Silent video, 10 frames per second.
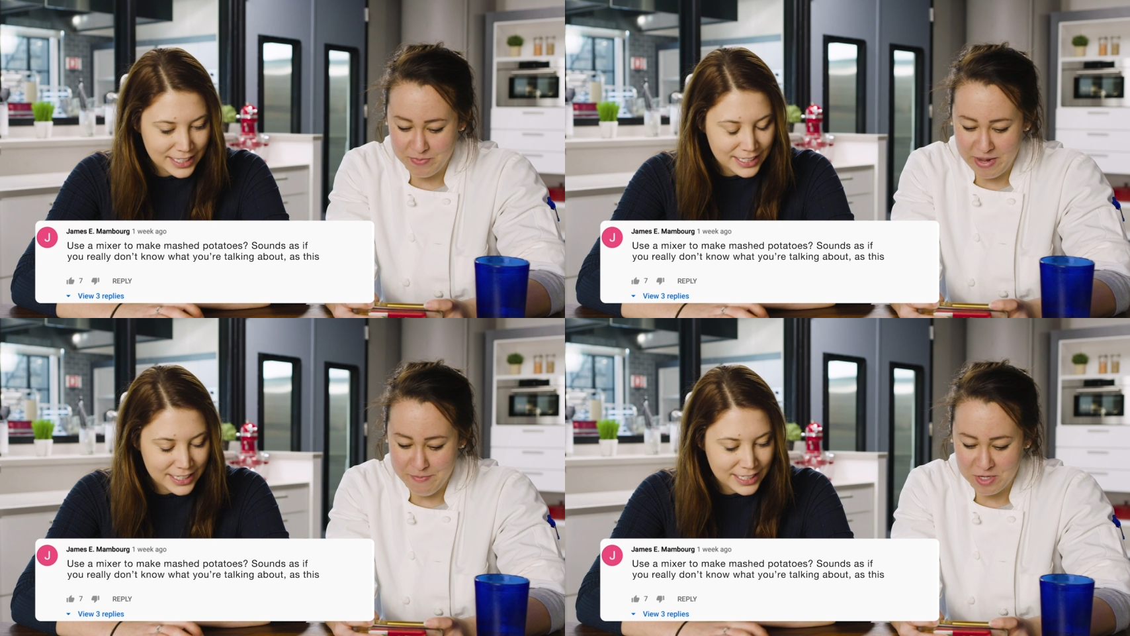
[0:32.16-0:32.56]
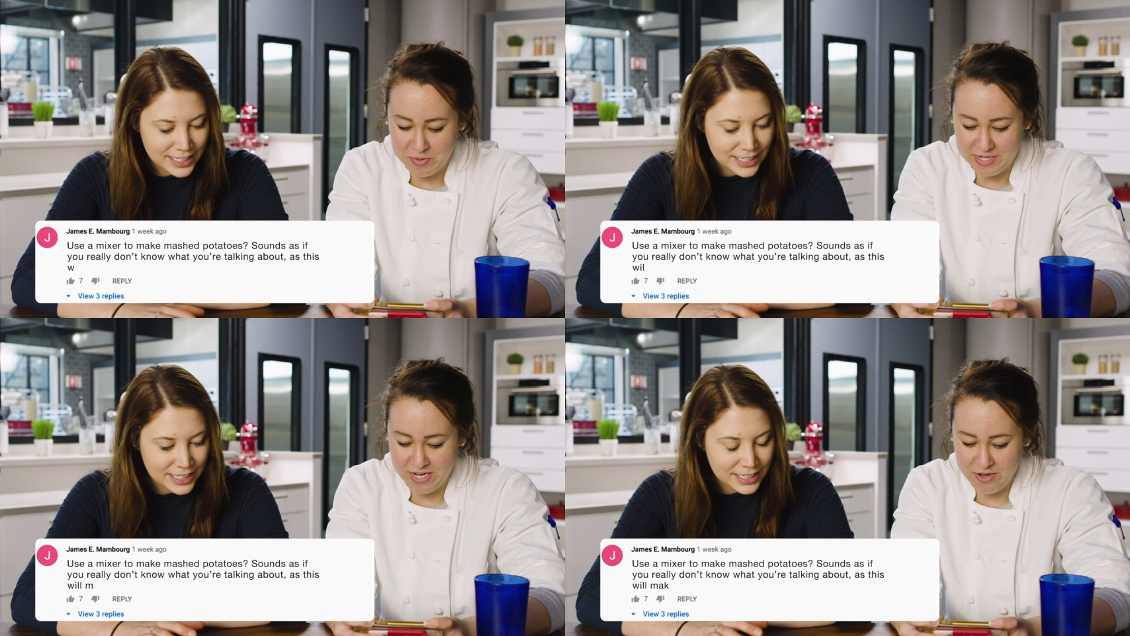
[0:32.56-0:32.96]
Speaker 1: make mashed
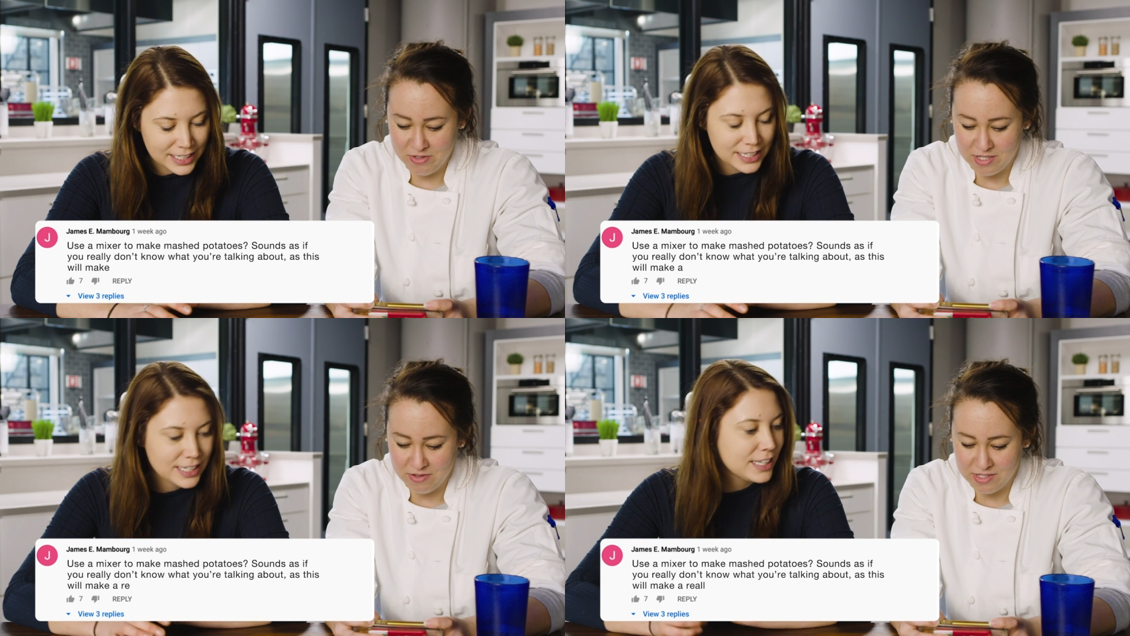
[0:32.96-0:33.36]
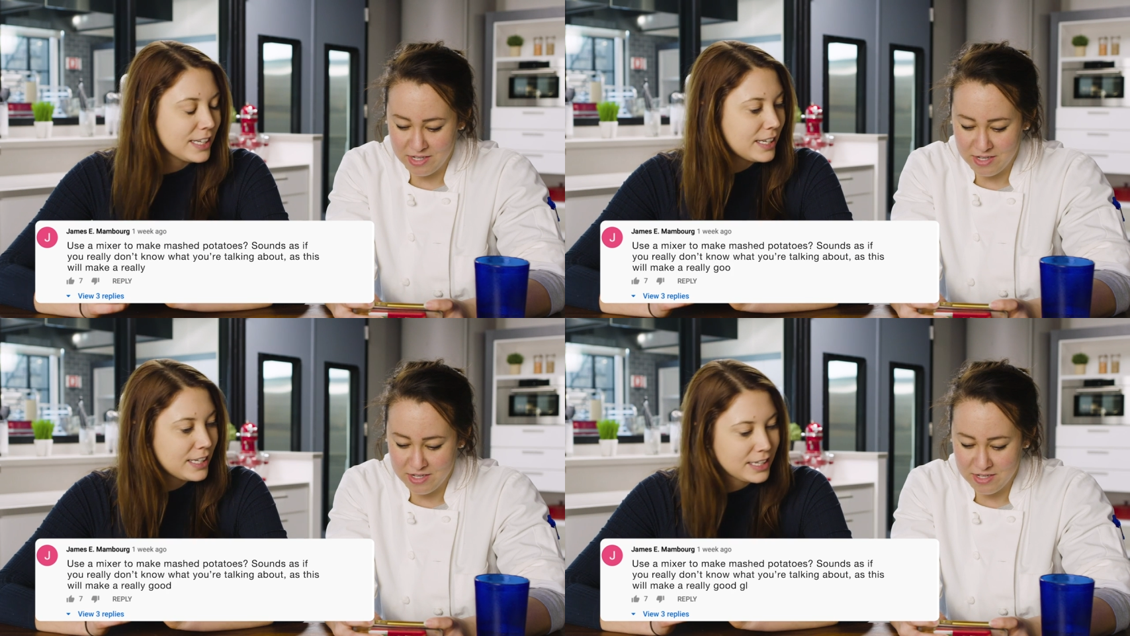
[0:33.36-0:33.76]
potatoes? Sounds
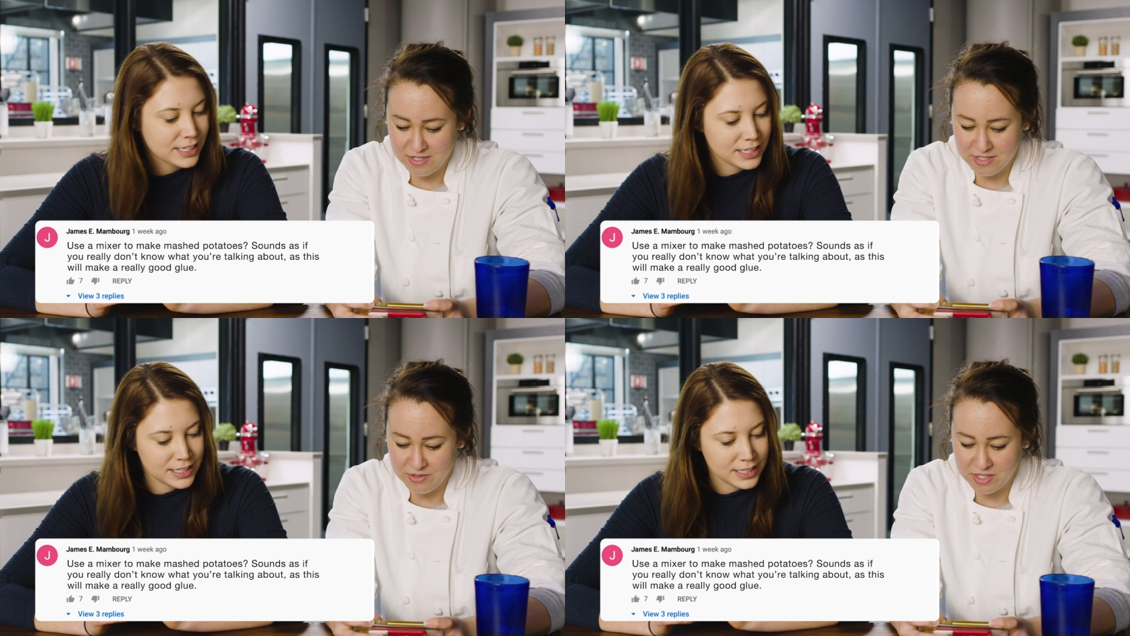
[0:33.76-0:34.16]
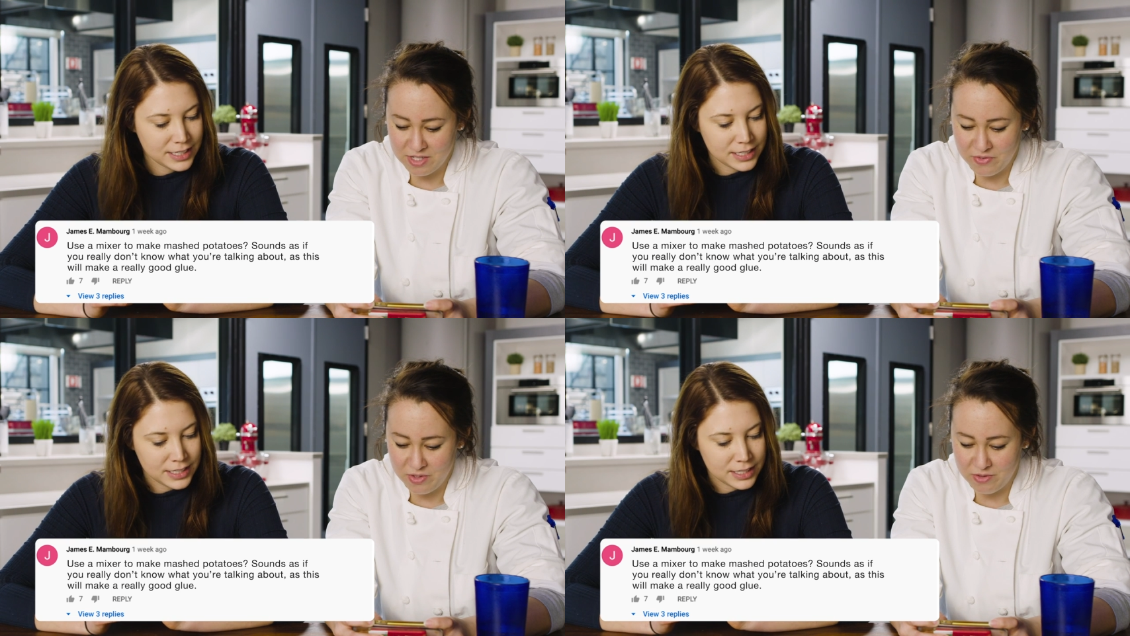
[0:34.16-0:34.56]
as
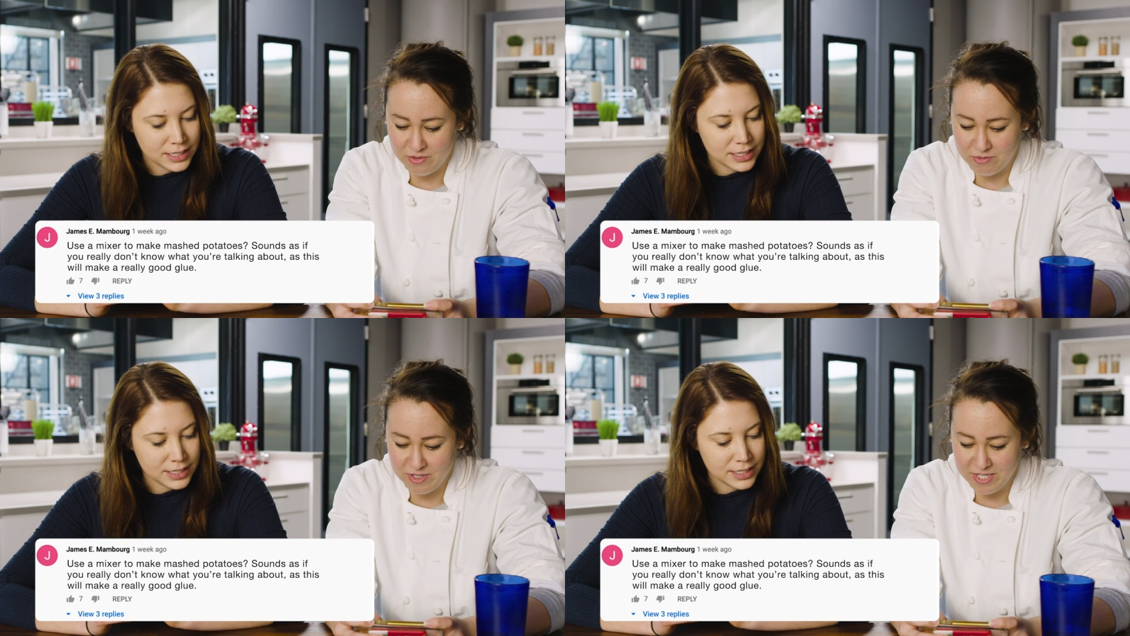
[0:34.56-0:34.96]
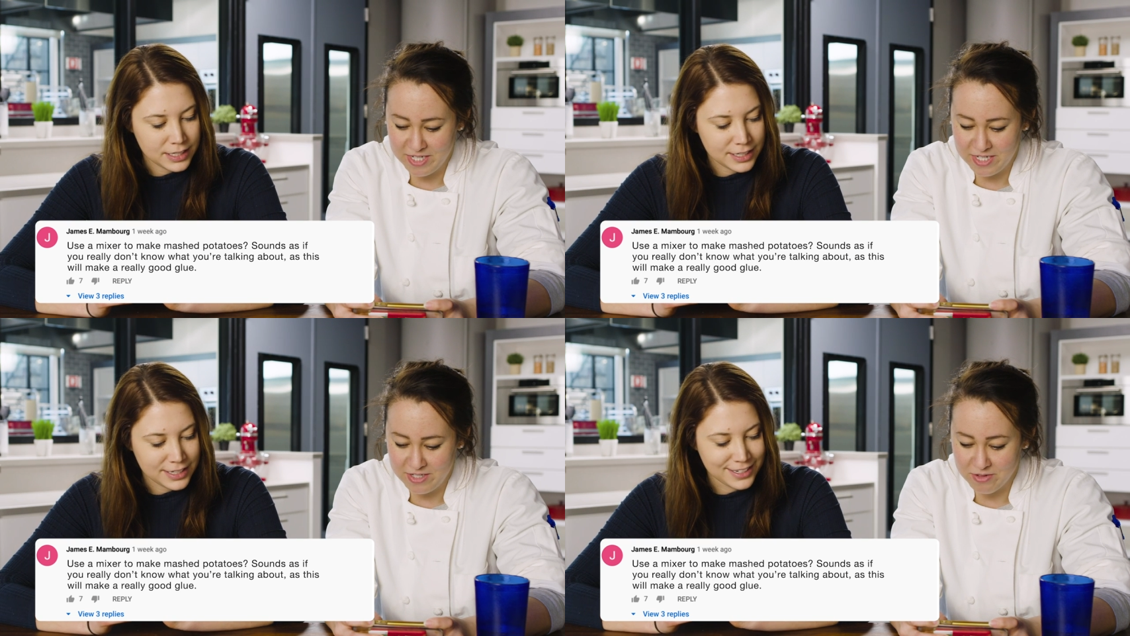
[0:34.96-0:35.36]
if you
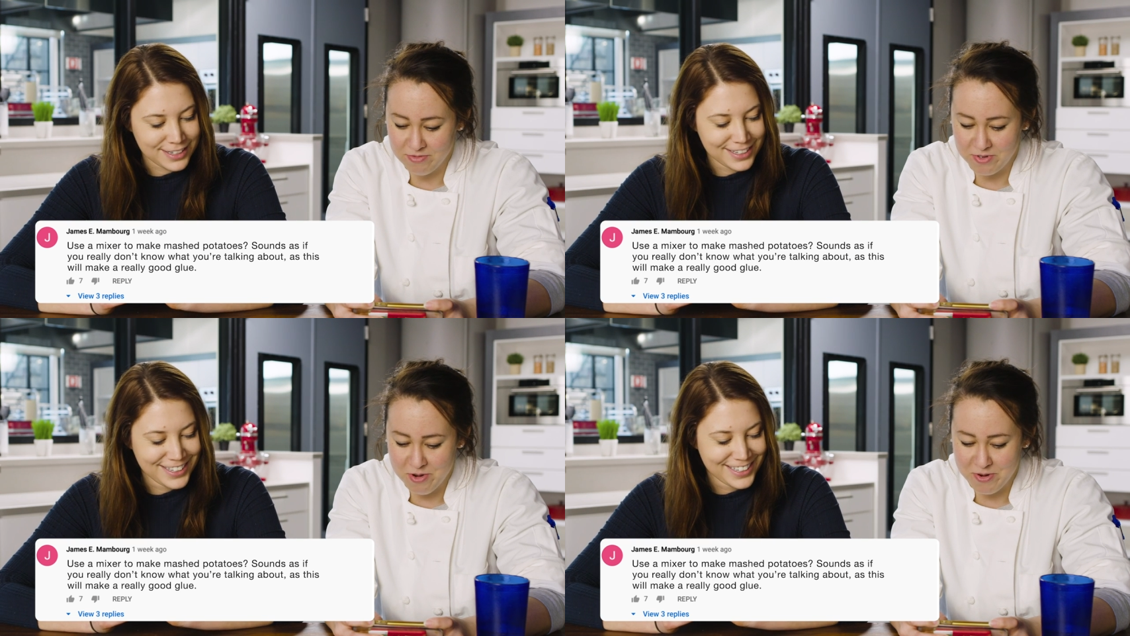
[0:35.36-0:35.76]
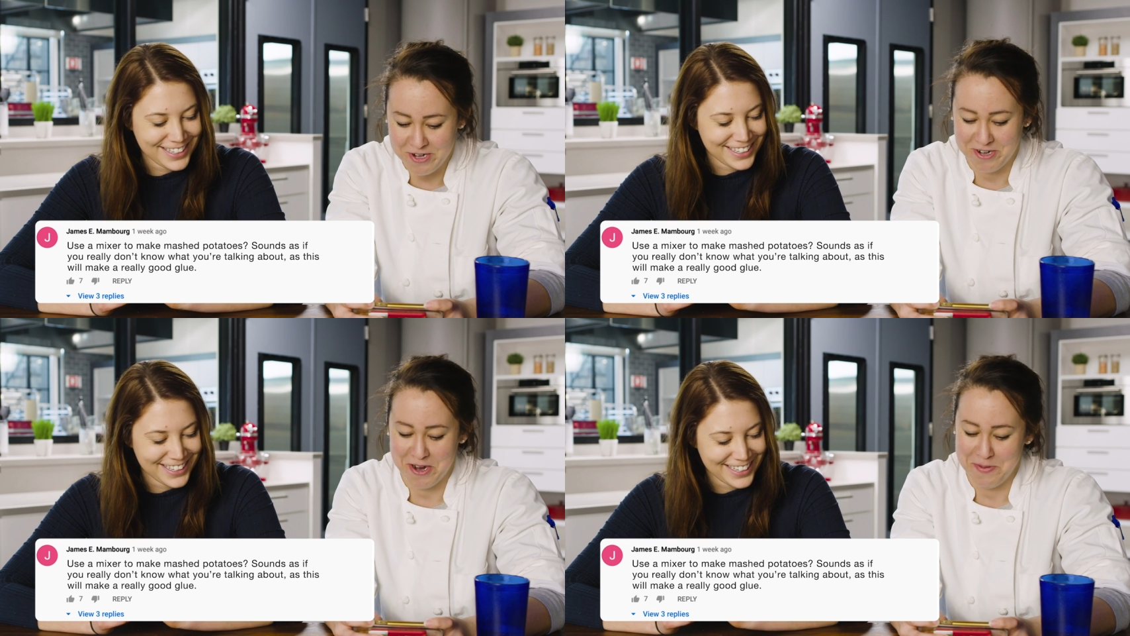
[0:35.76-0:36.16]
really don't know what
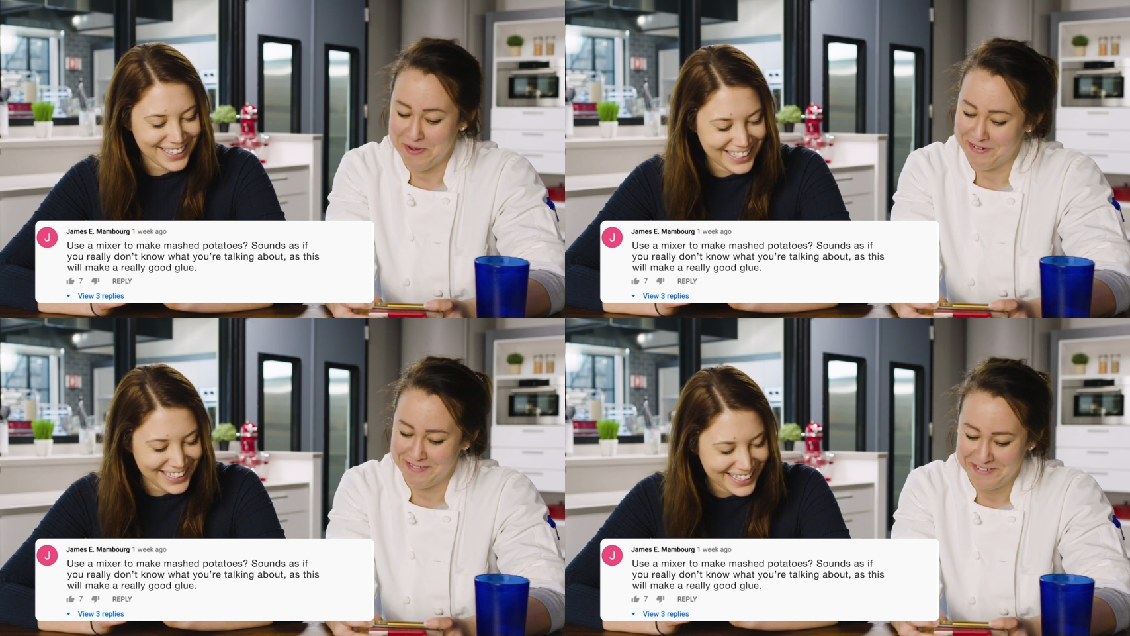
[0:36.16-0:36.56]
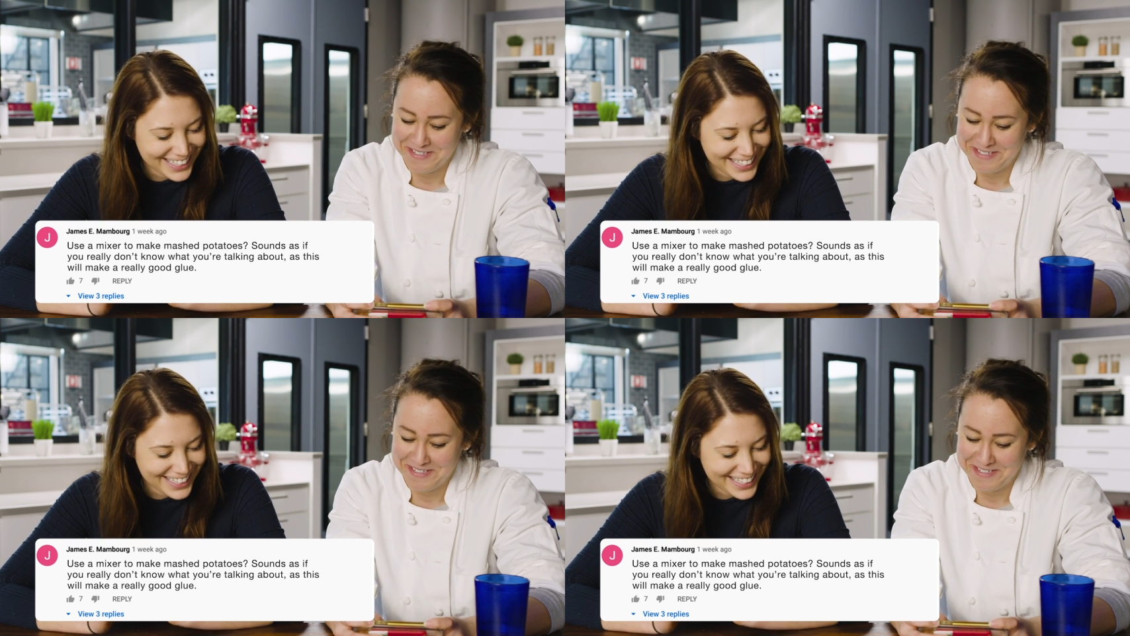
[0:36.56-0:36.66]
you're talking about.